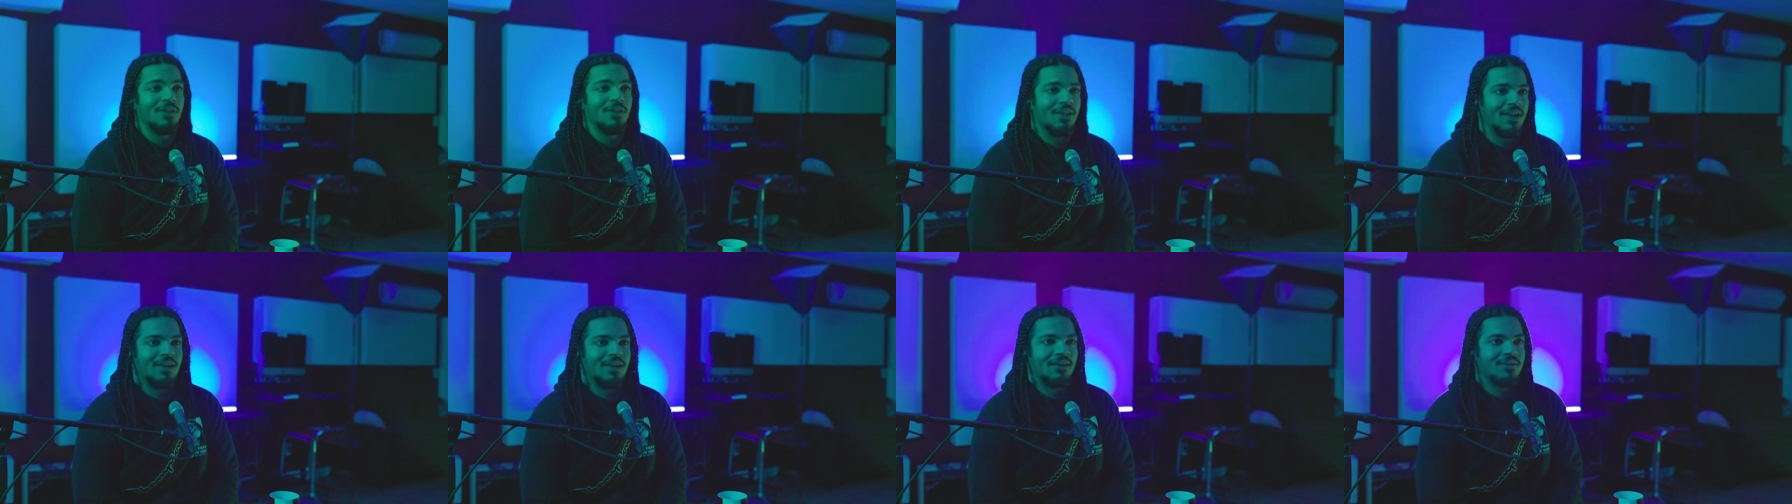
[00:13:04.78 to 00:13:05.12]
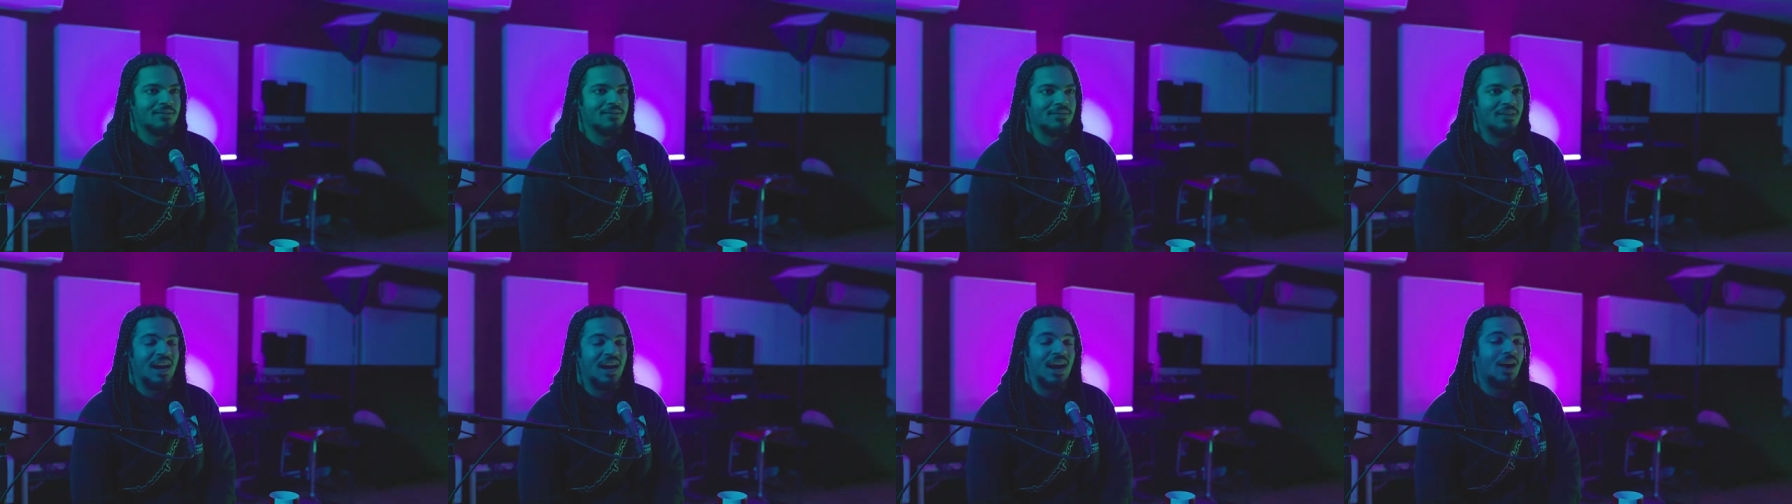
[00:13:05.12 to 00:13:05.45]
like,
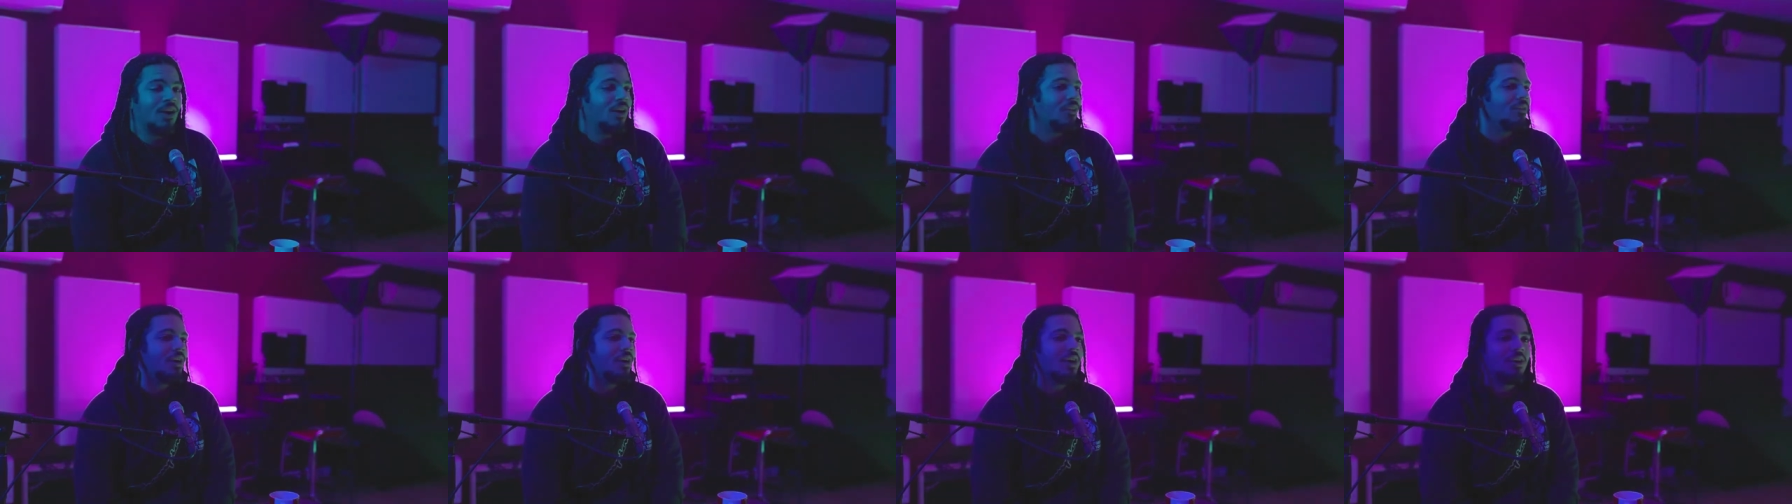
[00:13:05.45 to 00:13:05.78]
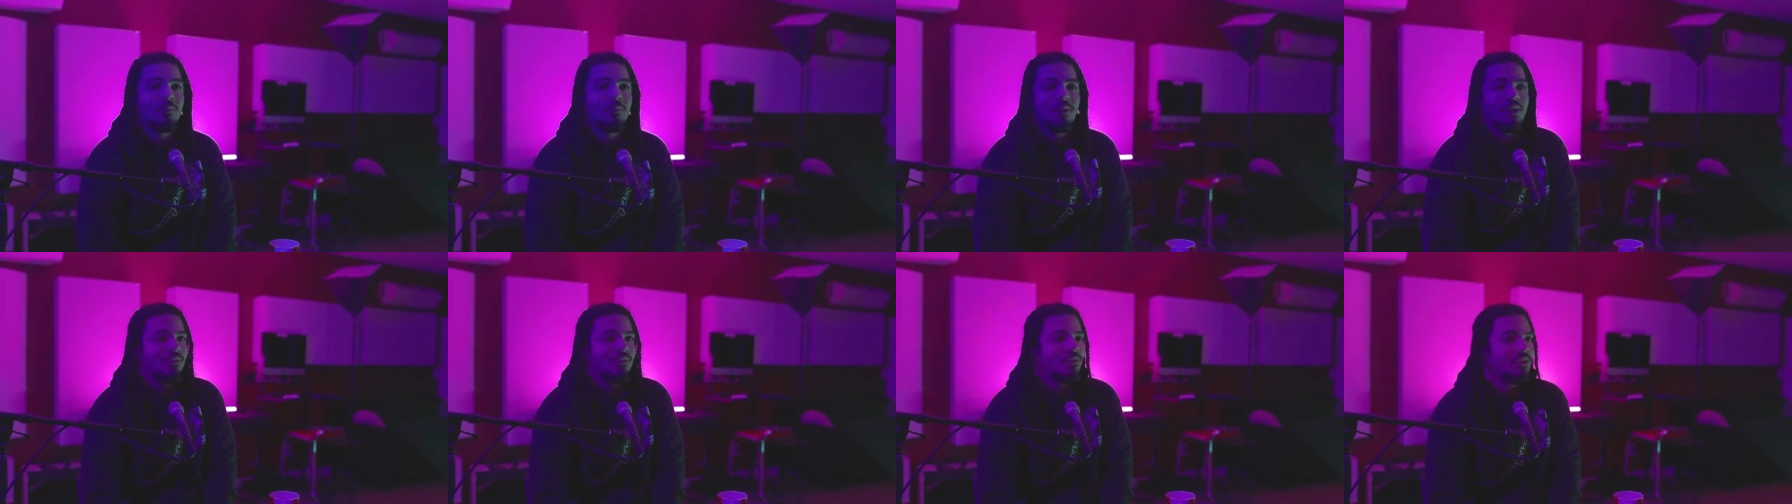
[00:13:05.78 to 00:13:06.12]
and nice. however
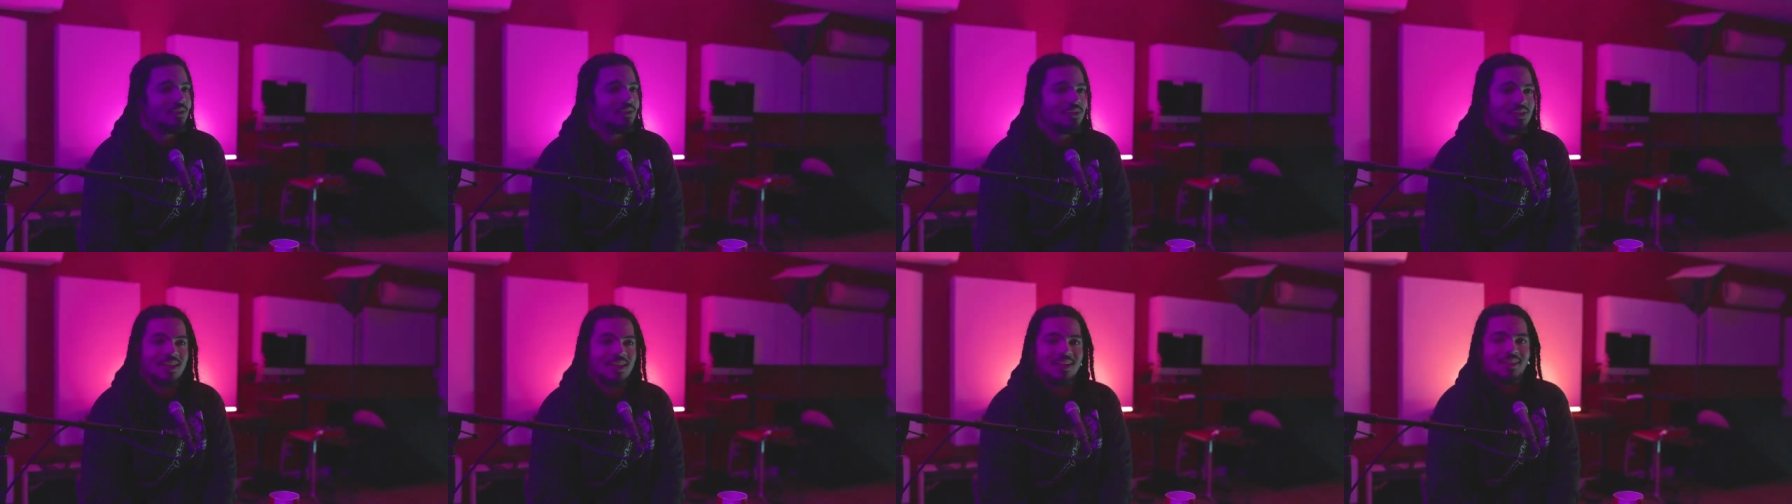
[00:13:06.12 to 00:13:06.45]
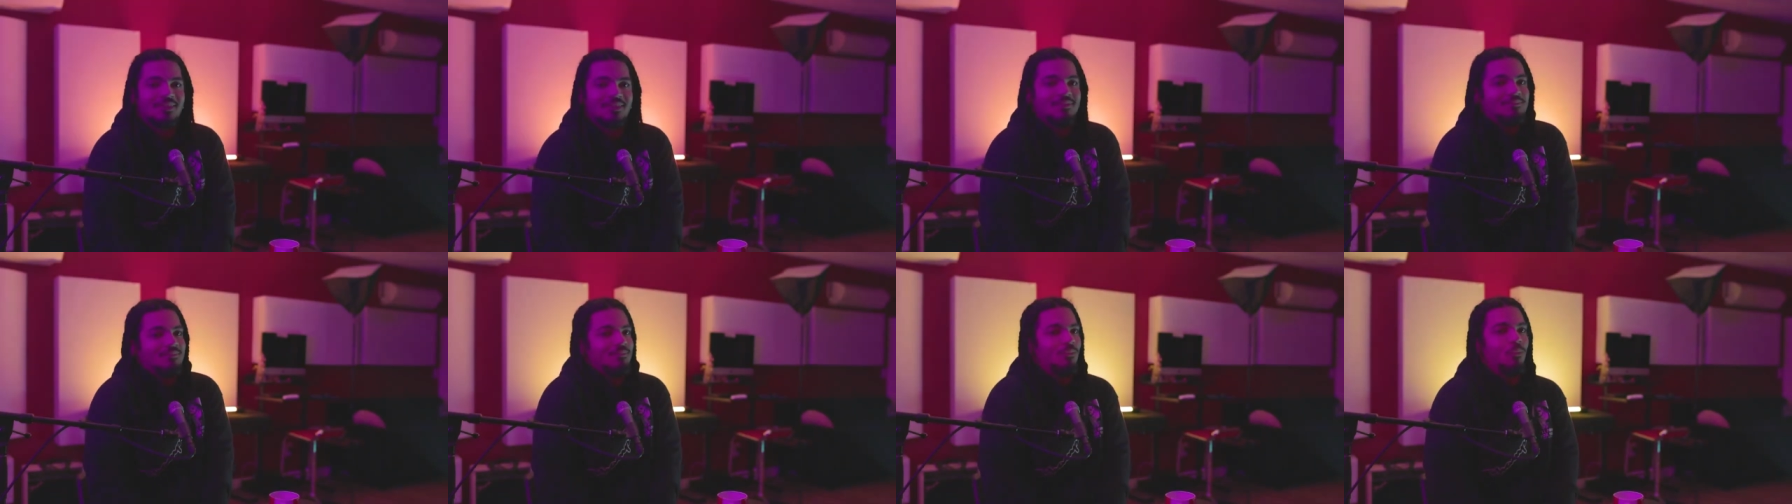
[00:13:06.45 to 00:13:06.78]
anybody feels like
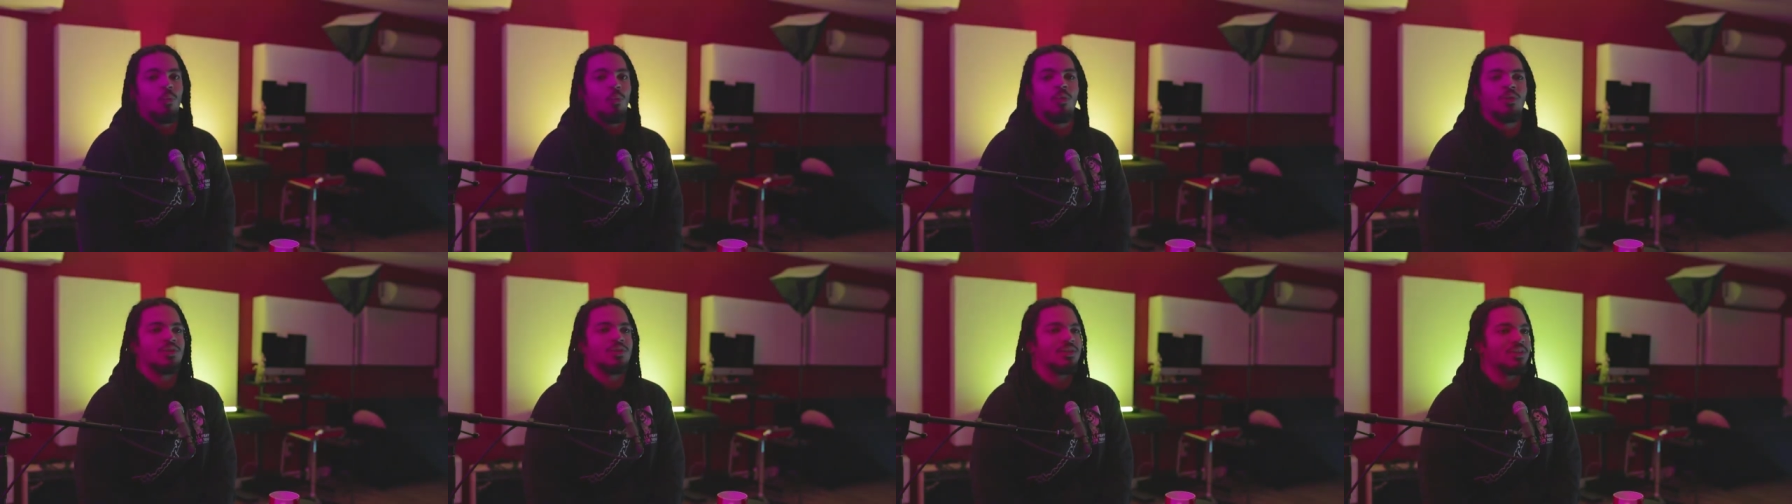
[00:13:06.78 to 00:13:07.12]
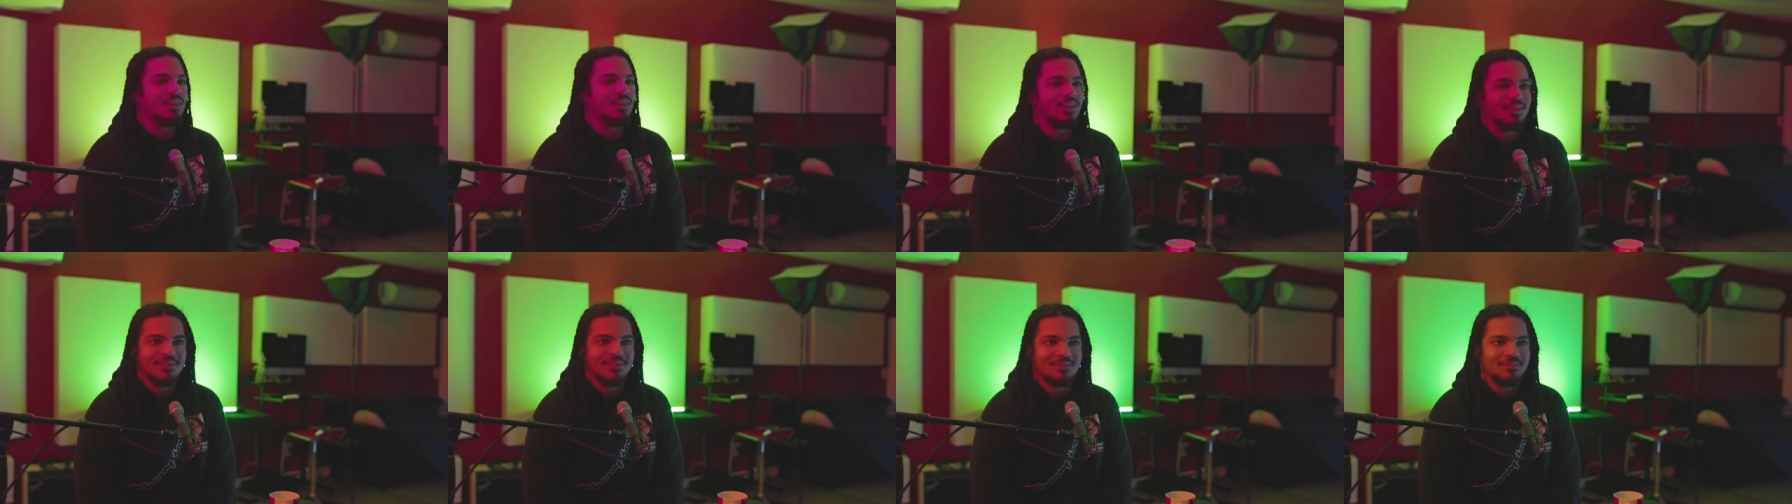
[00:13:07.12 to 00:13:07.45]
it, we'll
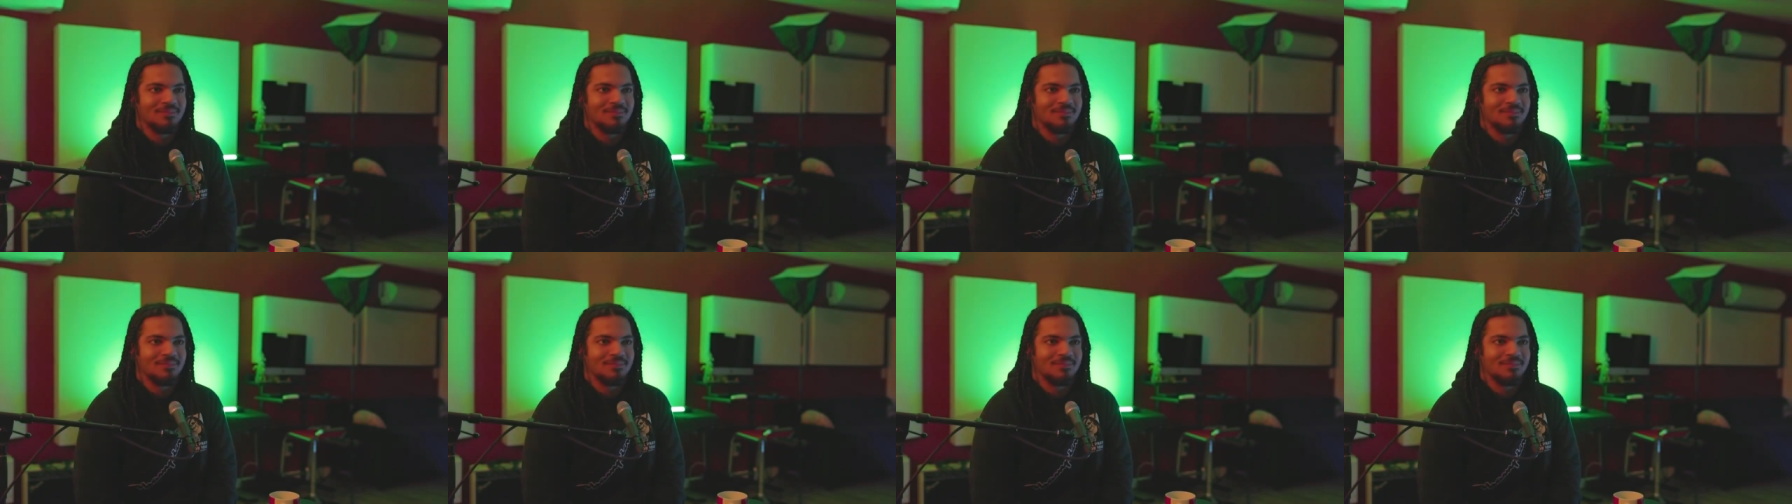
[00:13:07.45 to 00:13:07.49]
see.